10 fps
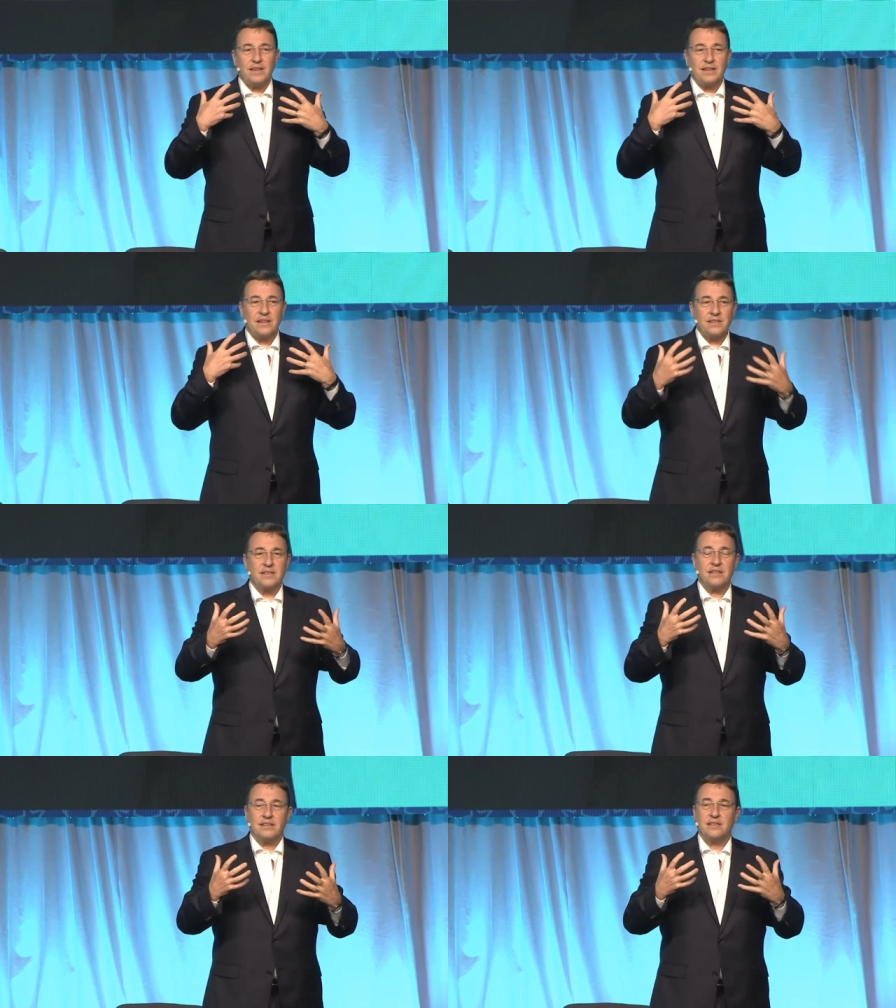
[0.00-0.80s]

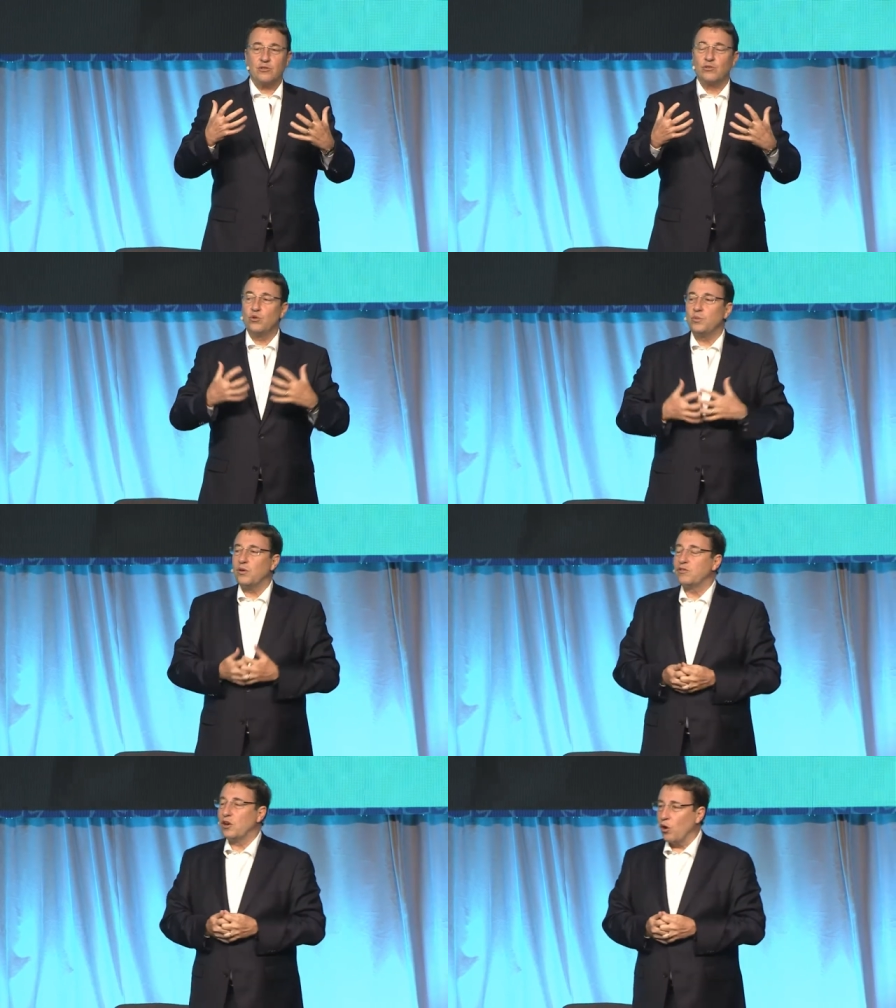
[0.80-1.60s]
this group
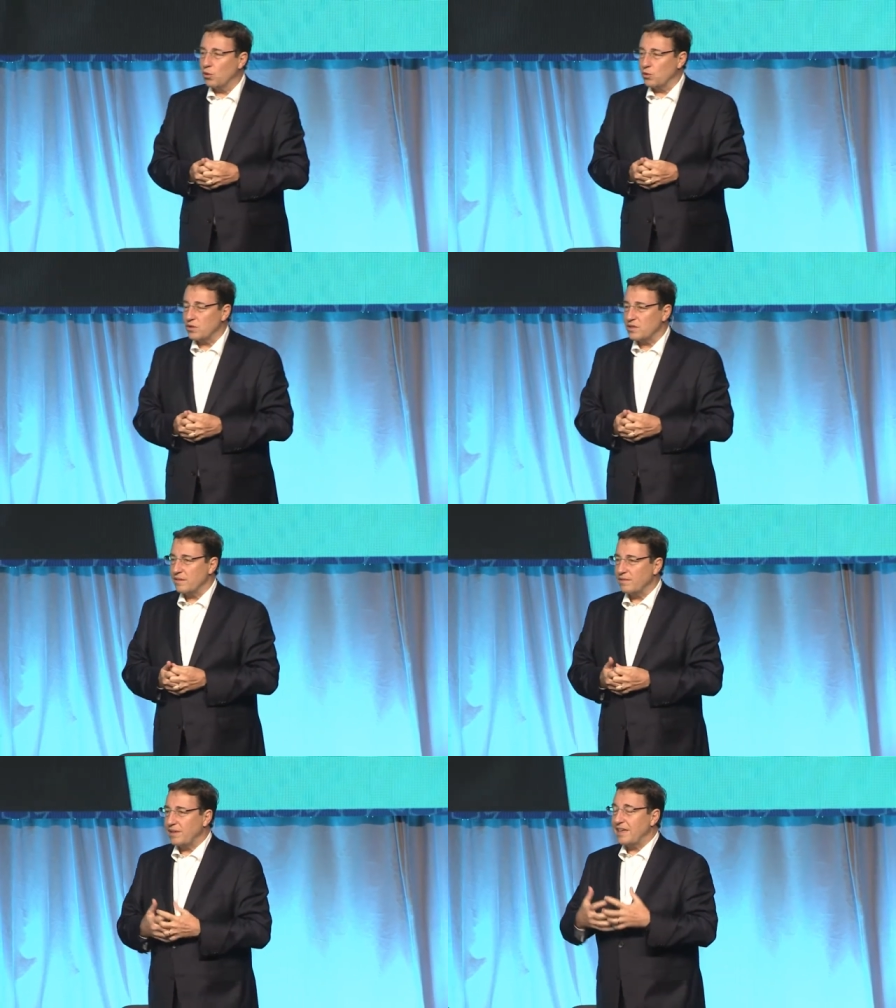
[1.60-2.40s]
of goals
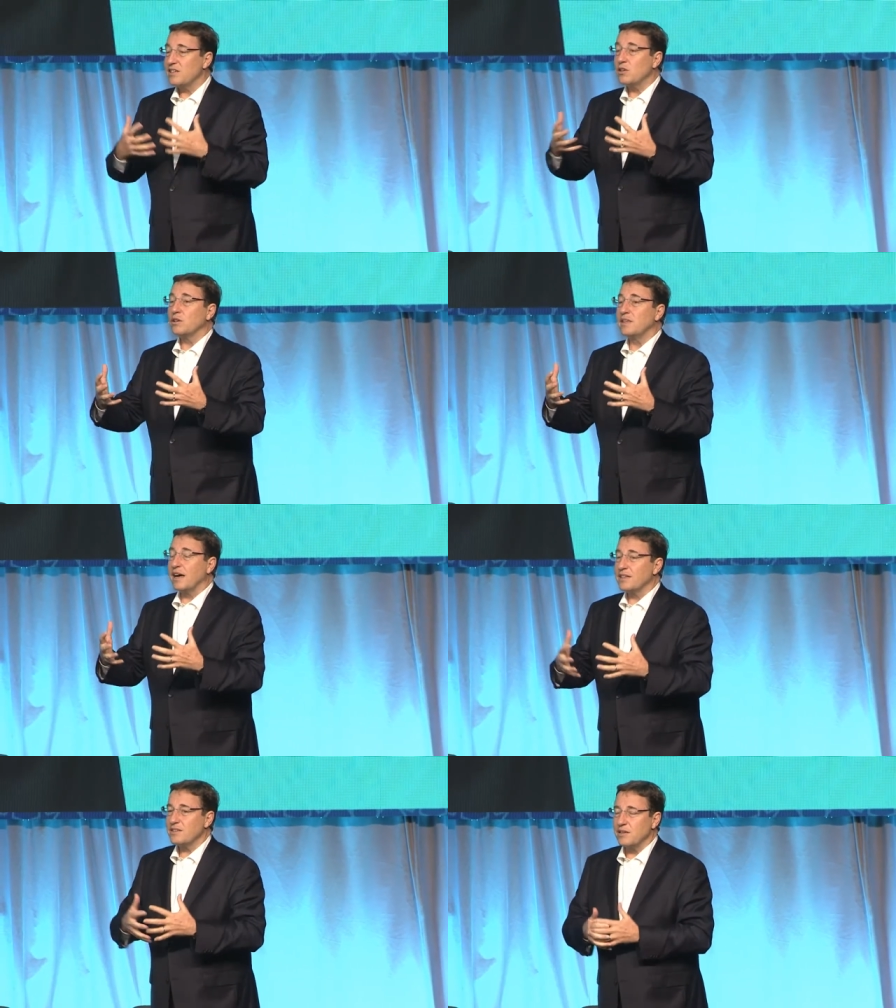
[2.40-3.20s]
is not the
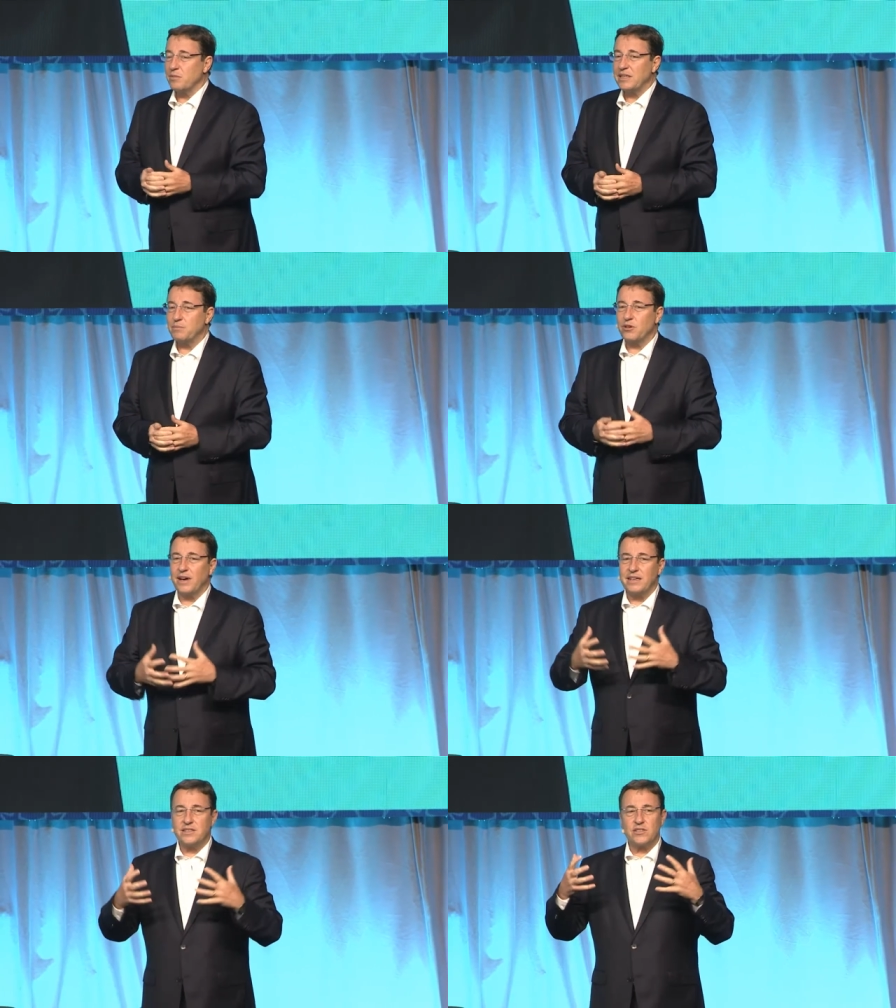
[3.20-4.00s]
answer, but it
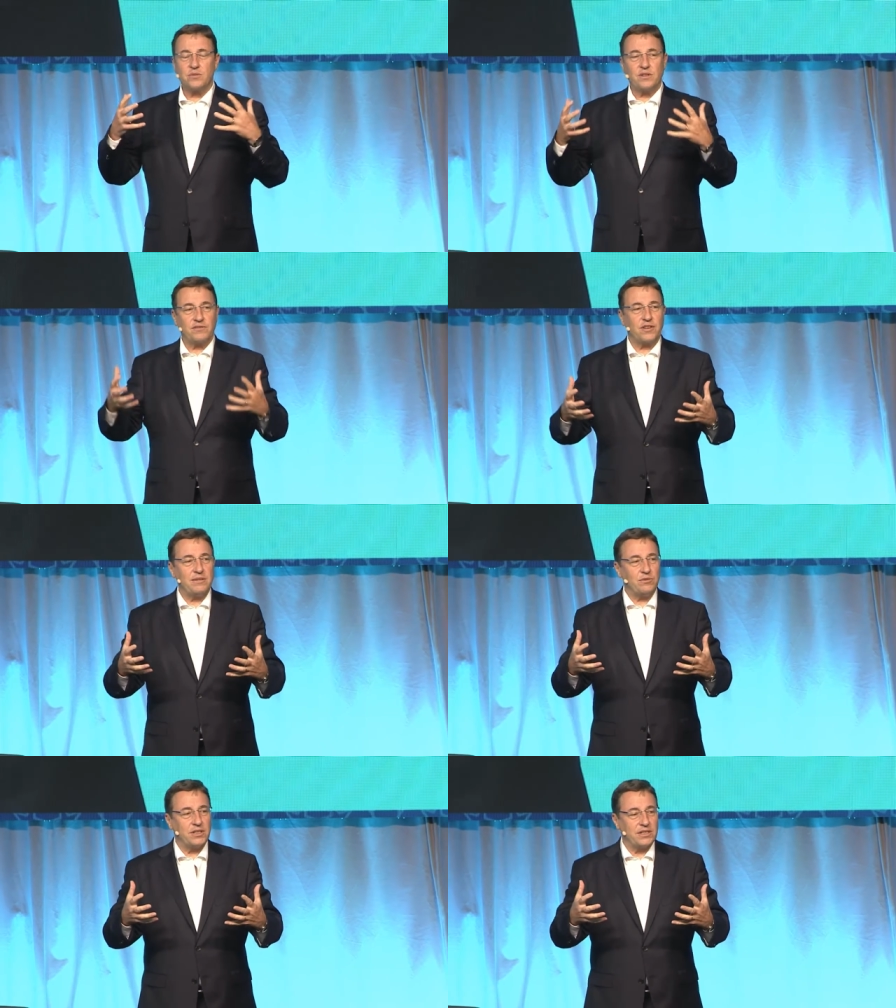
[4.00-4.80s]
provides us with a
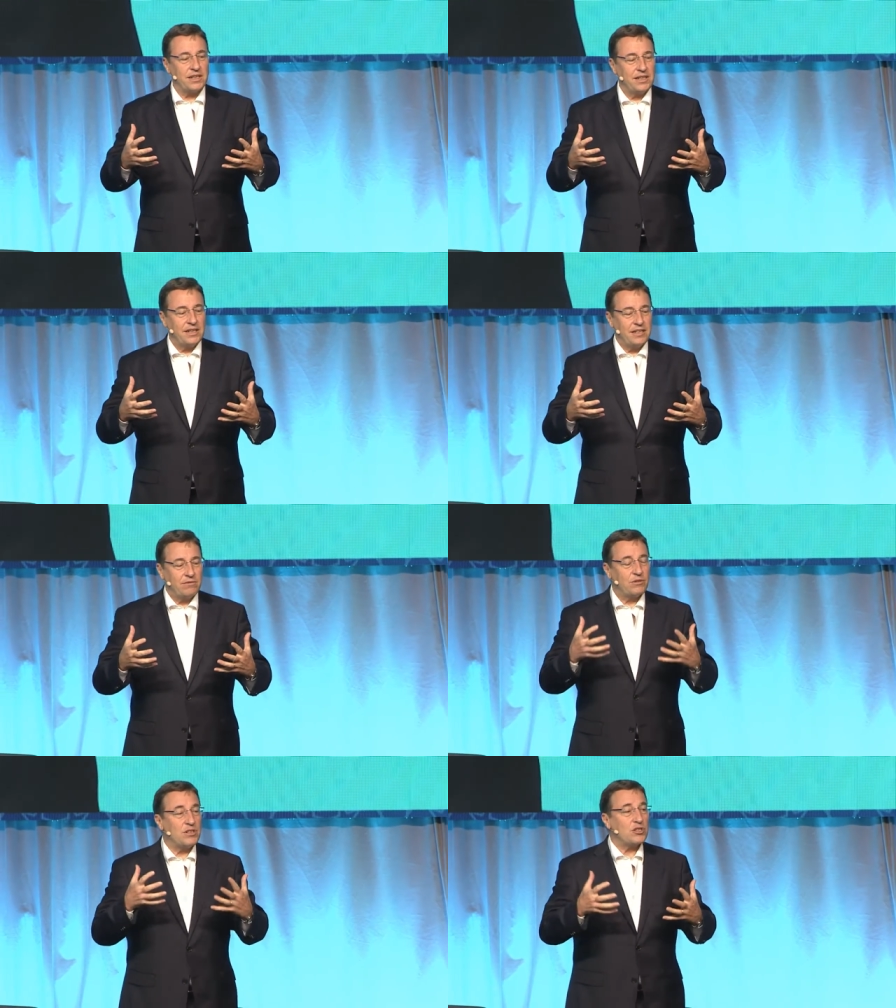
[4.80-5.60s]
framework
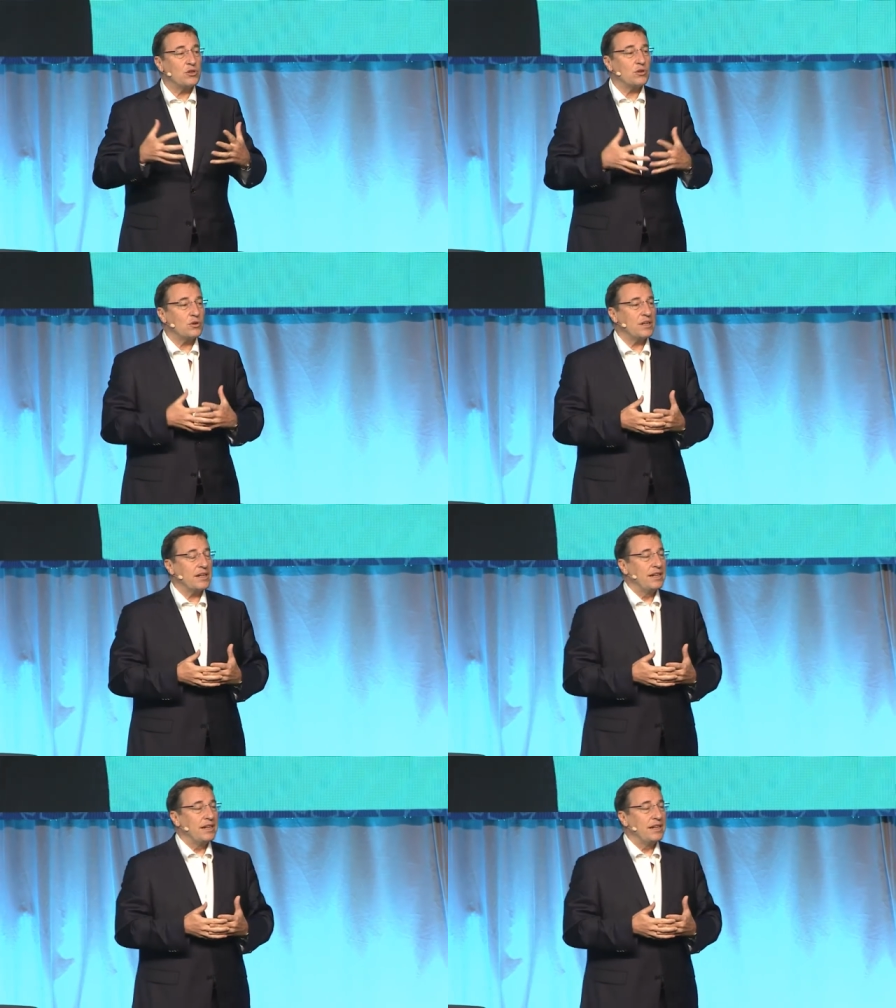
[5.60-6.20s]
with which to look,